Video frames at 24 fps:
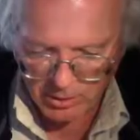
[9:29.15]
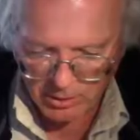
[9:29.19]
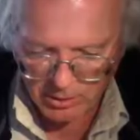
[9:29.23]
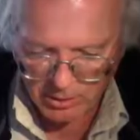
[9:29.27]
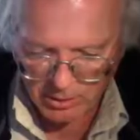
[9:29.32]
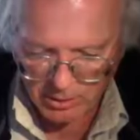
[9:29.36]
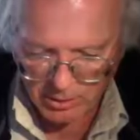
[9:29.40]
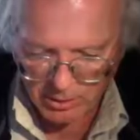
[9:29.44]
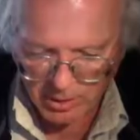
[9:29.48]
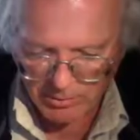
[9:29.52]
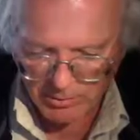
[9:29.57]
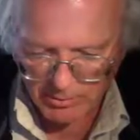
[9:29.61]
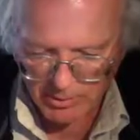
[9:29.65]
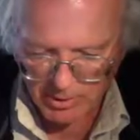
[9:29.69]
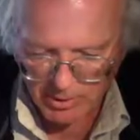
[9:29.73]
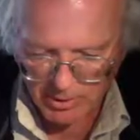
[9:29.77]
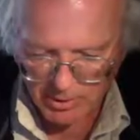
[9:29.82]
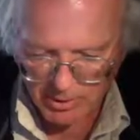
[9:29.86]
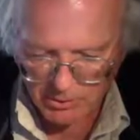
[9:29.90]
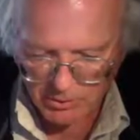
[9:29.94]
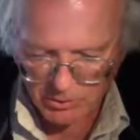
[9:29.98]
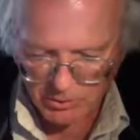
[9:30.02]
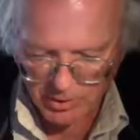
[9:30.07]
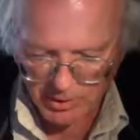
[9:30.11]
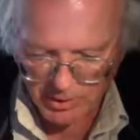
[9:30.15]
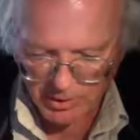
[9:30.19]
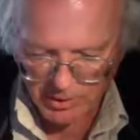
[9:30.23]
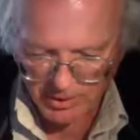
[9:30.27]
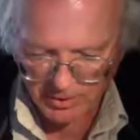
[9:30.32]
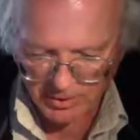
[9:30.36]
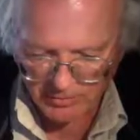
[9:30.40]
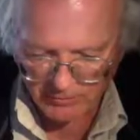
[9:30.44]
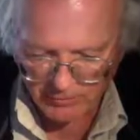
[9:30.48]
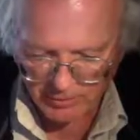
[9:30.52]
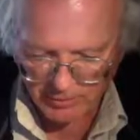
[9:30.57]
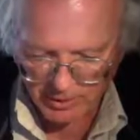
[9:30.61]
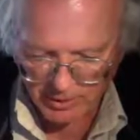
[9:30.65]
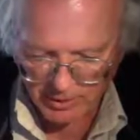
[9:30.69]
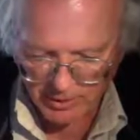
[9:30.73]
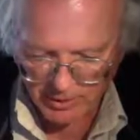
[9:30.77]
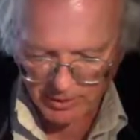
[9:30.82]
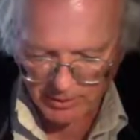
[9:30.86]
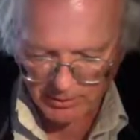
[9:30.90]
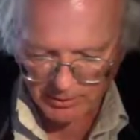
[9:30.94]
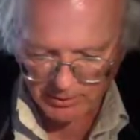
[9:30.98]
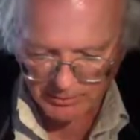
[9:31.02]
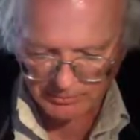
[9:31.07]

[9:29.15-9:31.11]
How many do I have right now?